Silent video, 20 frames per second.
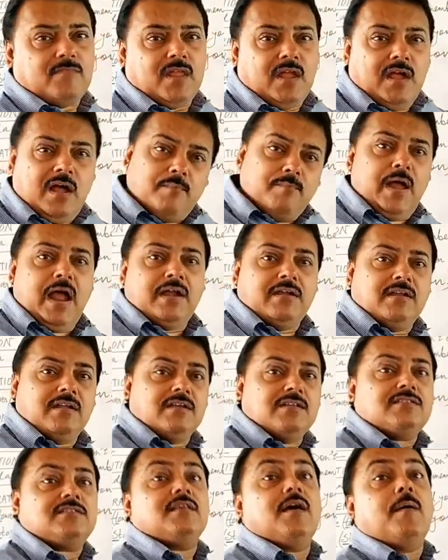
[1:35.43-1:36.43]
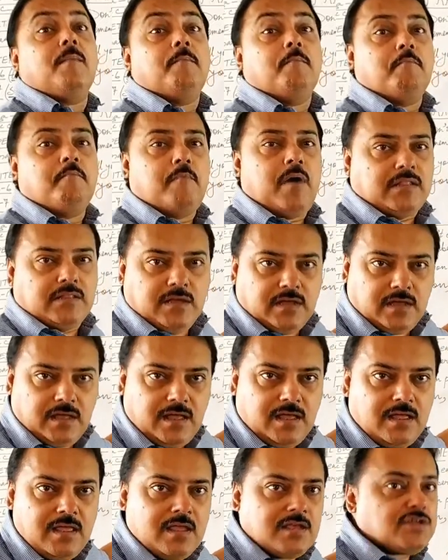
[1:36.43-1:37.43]
Amanda's
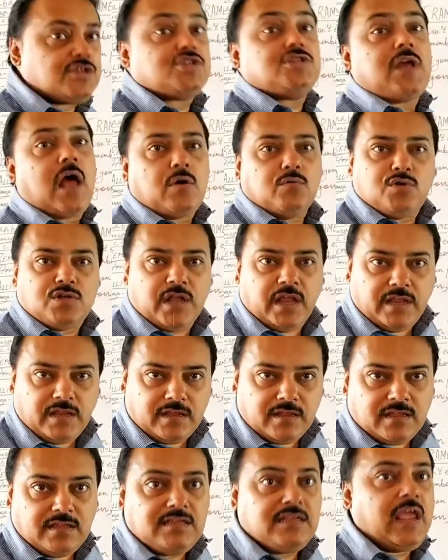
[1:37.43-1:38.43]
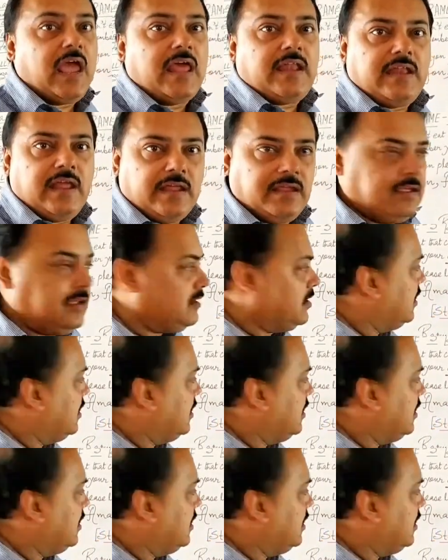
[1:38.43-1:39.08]
mother shouting, yelling. And